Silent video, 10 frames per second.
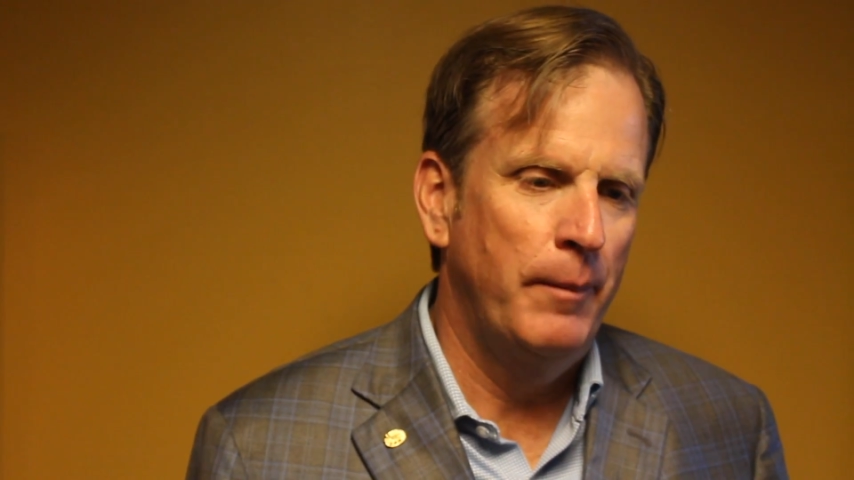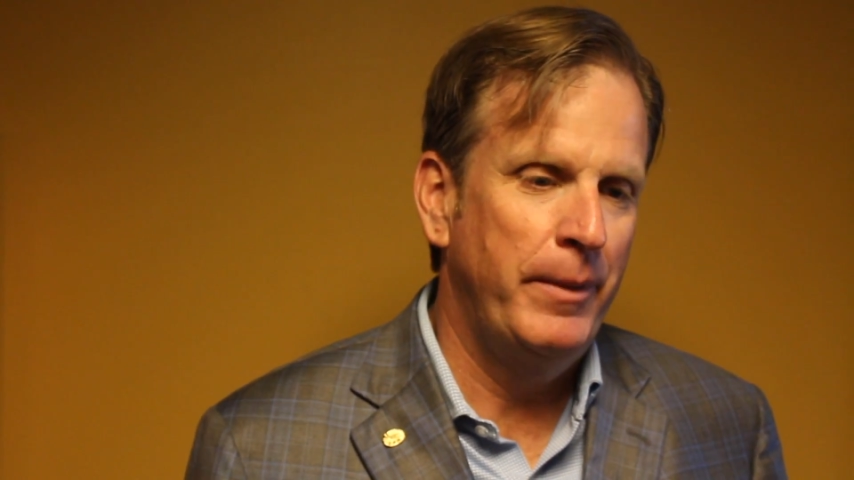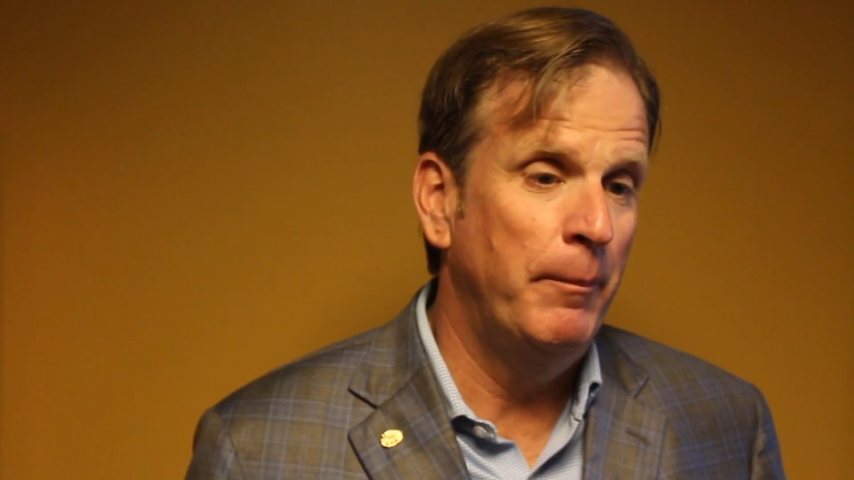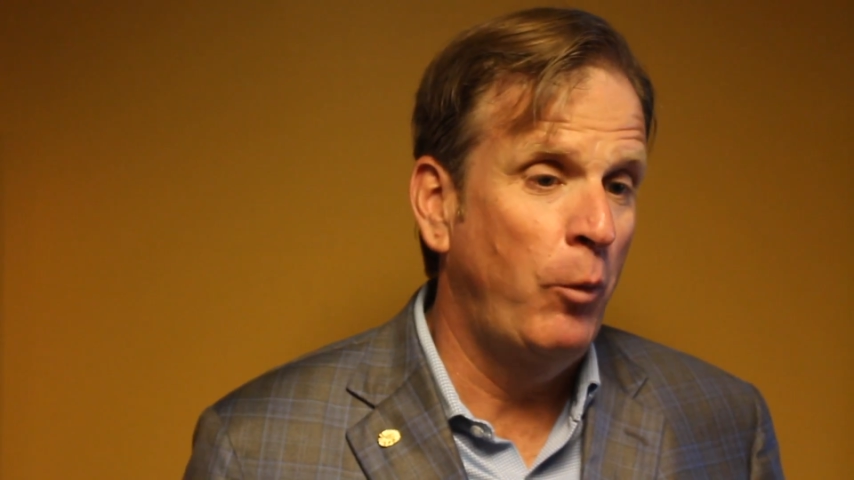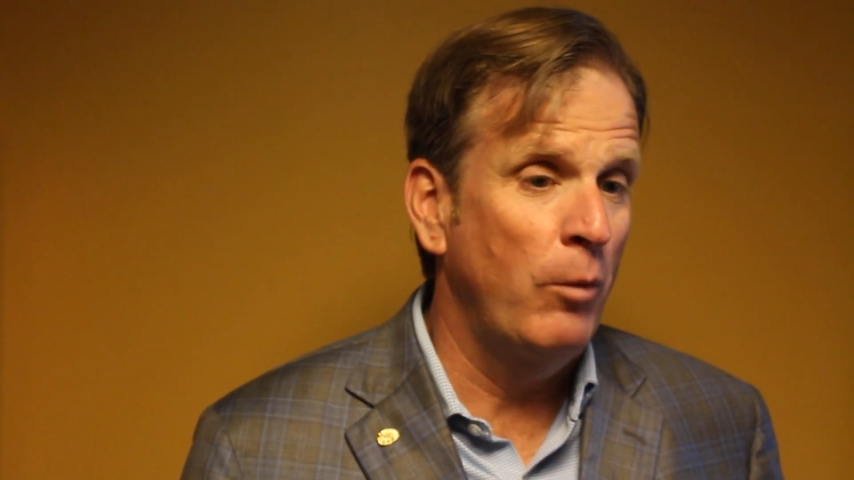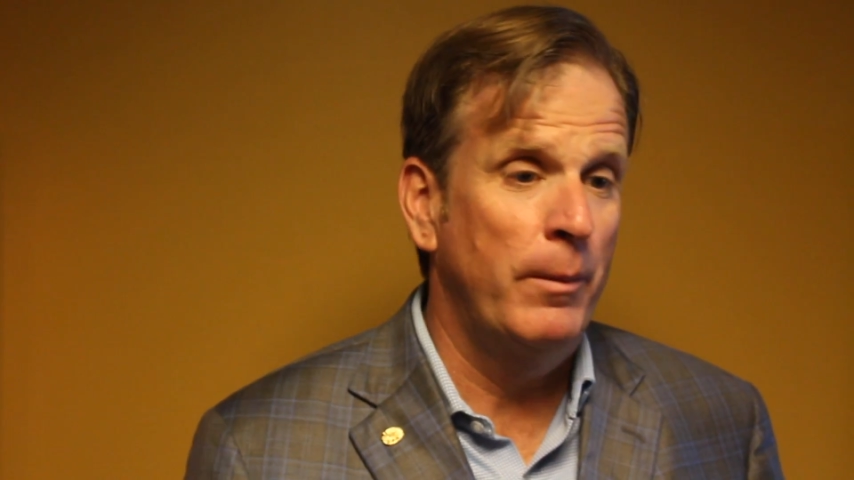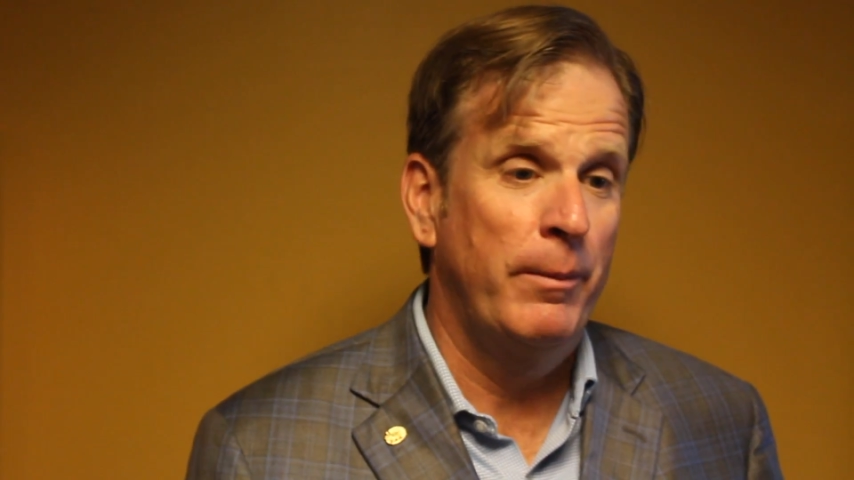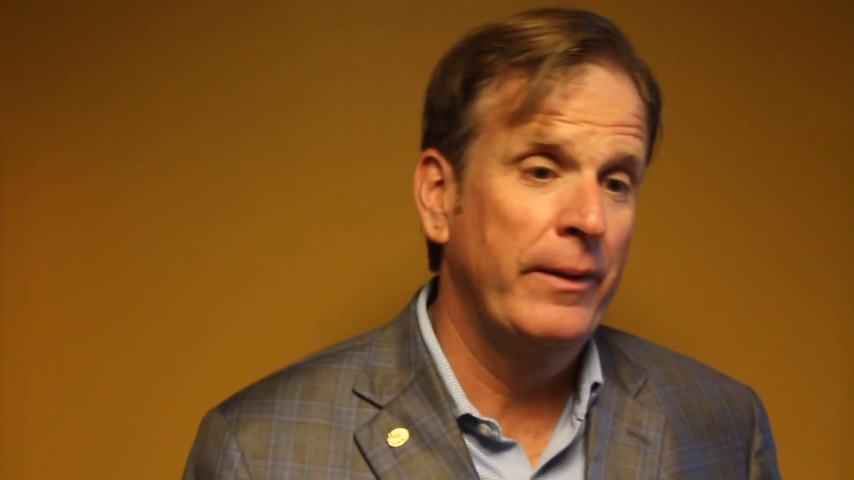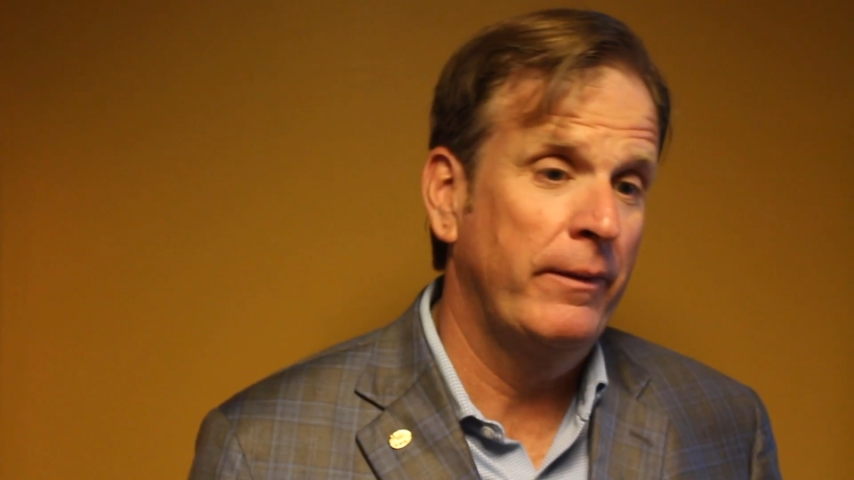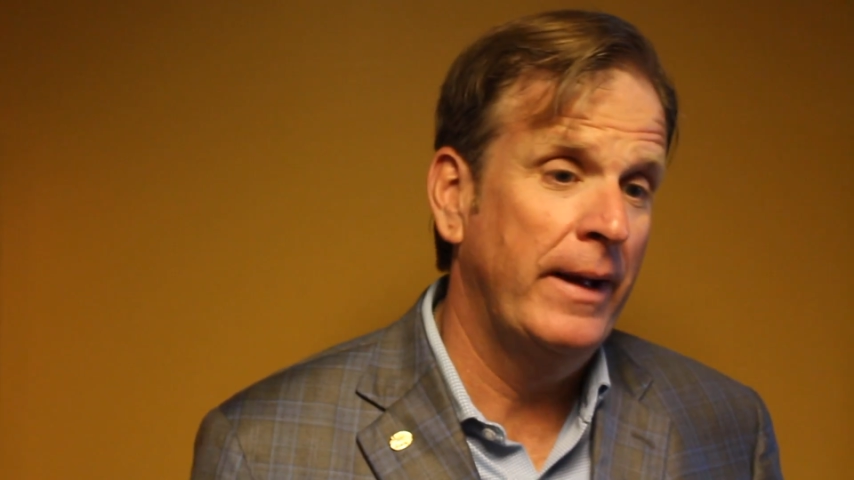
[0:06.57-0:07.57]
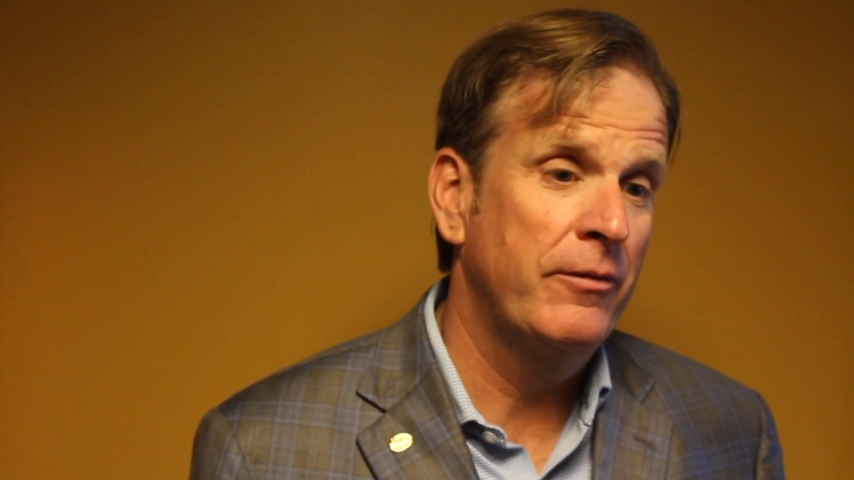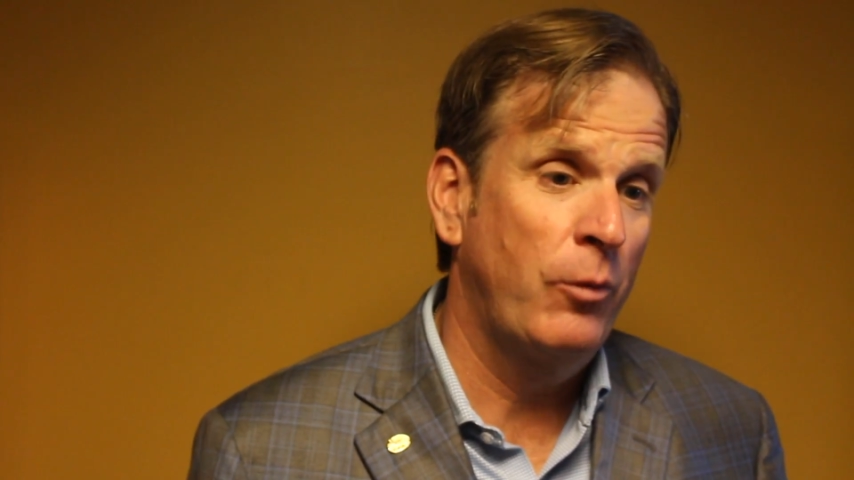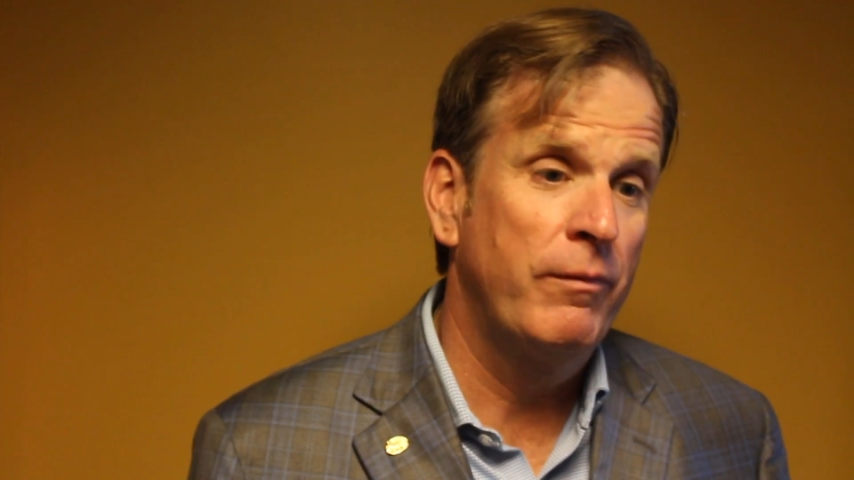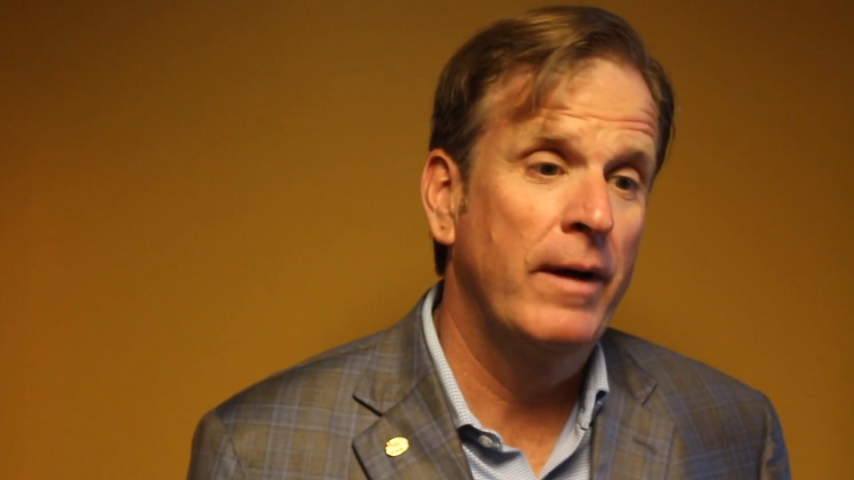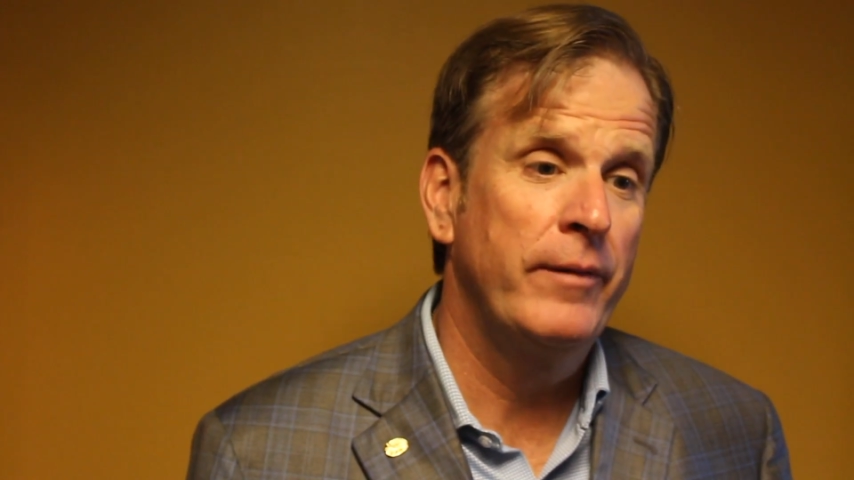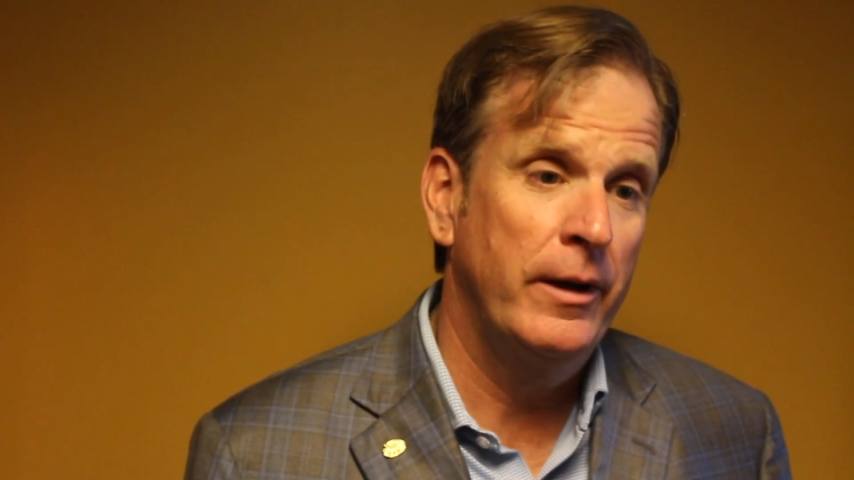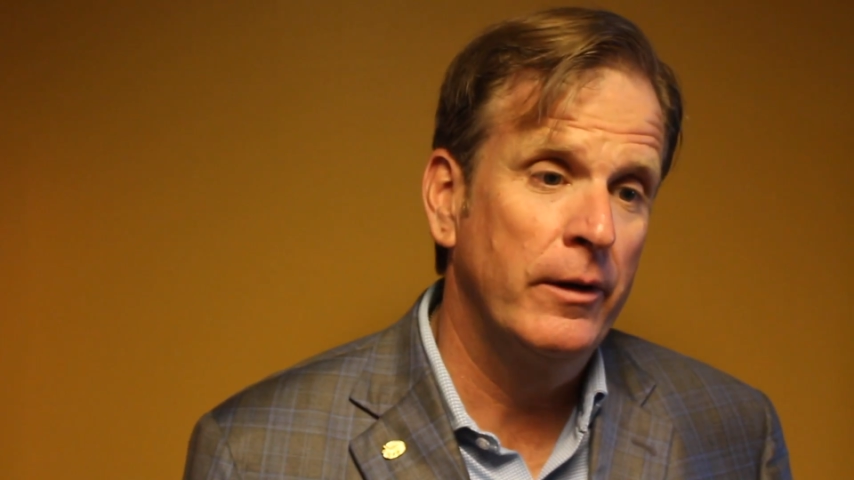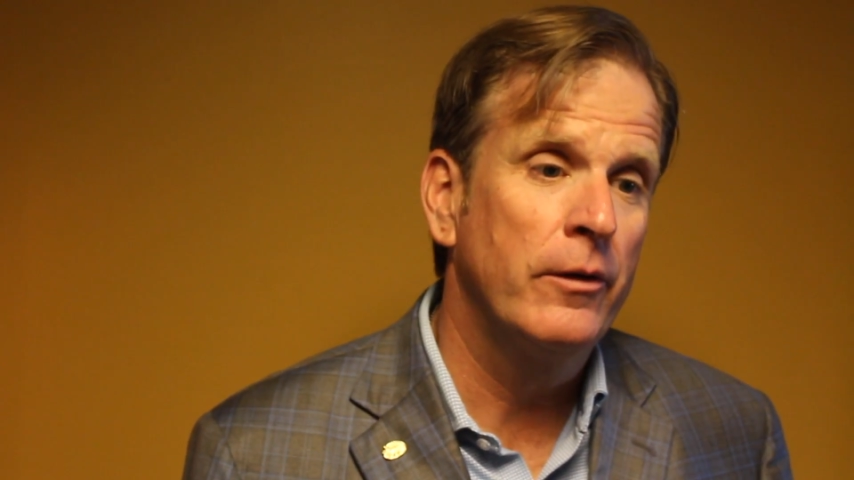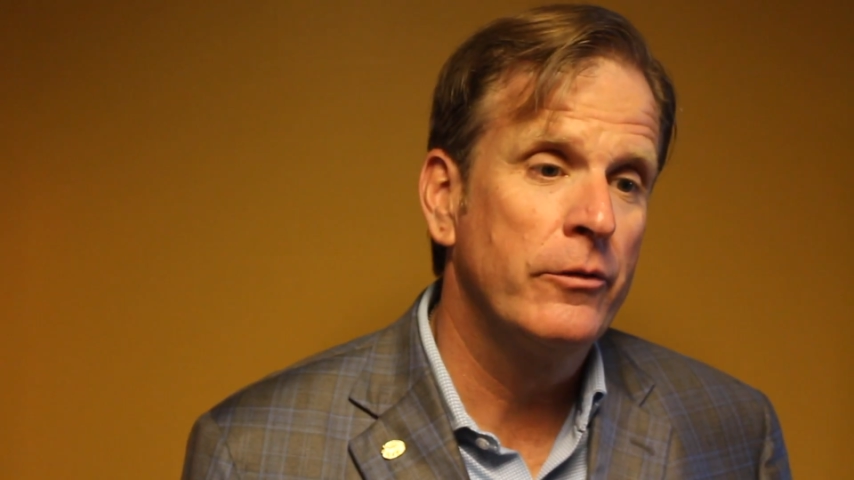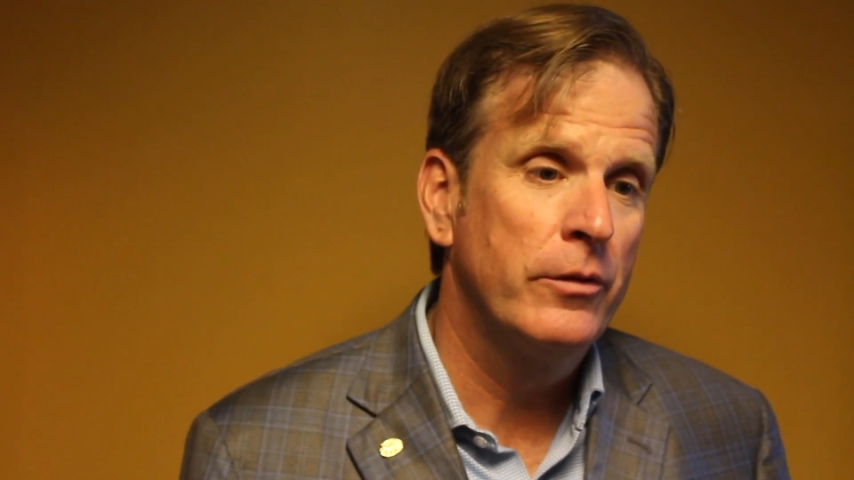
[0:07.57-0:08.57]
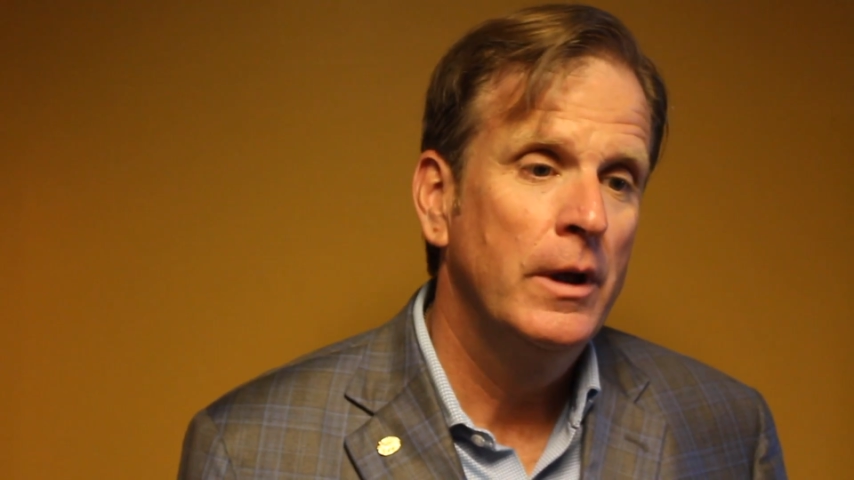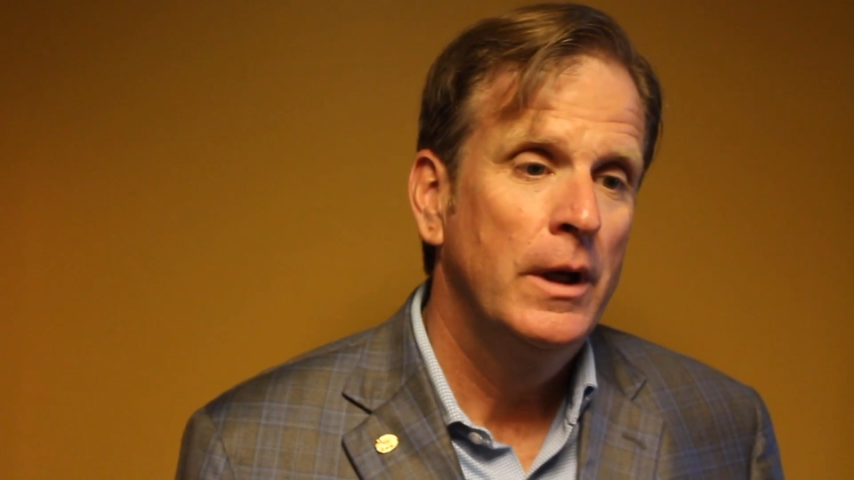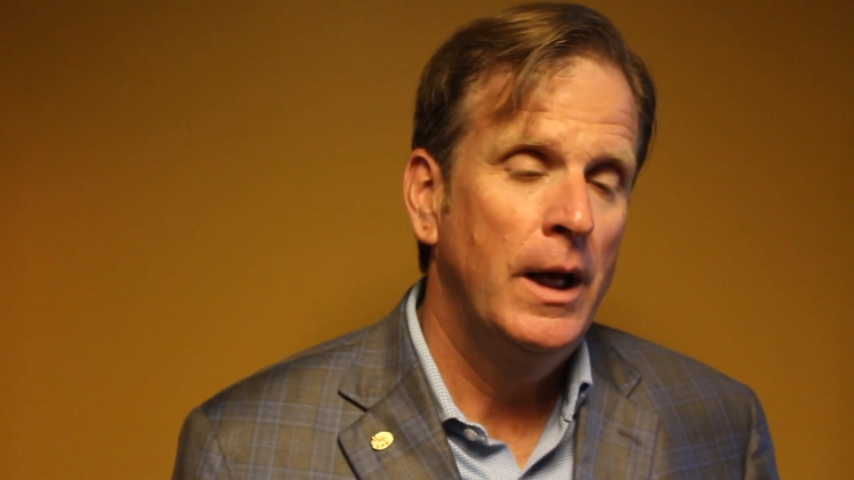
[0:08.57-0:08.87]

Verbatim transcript: I've been a board member about the last four or five years.